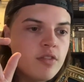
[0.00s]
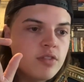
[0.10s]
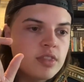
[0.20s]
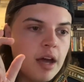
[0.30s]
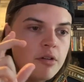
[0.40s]

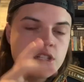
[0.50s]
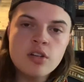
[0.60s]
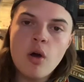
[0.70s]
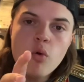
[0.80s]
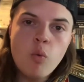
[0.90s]
There is
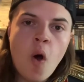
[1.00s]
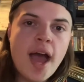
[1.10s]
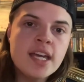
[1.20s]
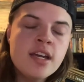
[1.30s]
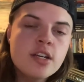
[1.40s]
no
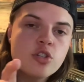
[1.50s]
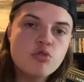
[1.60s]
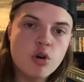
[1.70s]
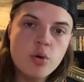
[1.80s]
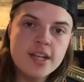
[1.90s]
way
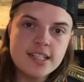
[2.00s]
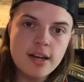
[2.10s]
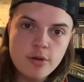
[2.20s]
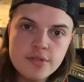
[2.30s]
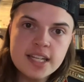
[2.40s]
Drew is
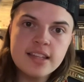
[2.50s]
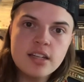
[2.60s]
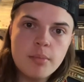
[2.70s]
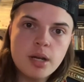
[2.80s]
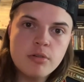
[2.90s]
losing the
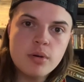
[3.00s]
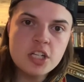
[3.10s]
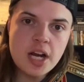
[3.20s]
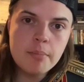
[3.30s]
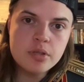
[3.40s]
WWE
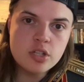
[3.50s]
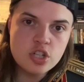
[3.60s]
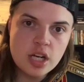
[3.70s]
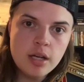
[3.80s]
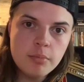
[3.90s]

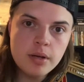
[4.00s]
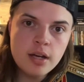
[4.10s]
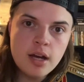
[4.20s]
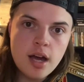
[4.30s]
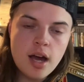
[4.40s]
Championship
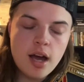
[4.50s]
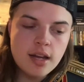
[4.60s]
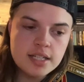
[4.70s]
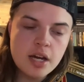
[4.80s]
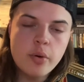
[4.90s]

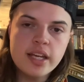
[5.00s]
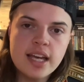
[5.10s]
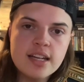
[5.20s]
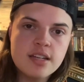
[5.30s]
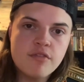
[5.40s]
until he
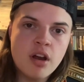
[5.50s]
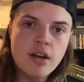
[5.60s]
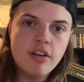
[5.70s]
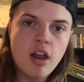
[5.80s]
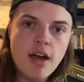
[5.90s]
gets in front
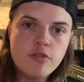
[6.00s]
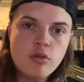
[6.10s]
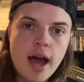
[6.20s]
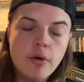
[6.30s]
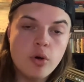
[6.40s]
of a live
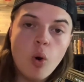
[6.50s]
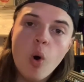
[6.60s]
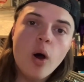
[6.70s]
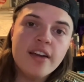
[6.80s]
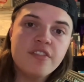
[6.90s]
crowd.
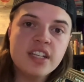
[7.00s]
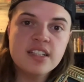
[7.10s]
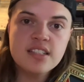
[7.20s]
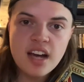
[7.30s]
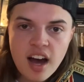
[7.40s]
Or if
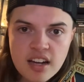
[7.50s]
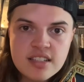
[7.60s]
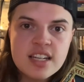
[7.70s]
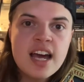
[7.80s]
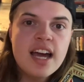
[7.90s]
he
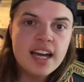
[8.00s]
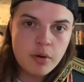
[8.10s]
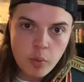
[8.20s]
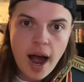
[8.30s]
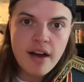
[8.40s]
does, he
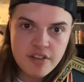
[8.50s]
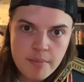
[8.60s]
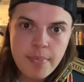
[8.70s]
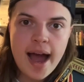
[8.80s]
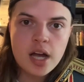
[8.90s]
will have
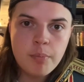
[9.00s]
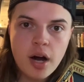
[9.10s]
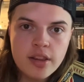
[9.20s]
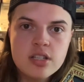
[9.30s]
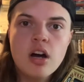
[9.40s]
it back
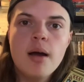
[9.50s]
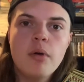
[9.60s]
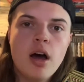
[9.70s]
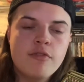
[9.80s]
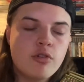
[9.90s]
by the time
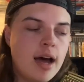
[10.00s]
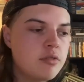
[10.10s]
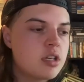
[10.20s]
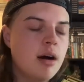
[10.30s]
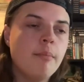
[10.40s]
live
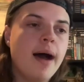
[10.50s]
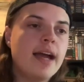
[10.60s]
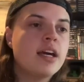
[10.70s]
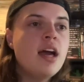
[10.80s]
crowds come back.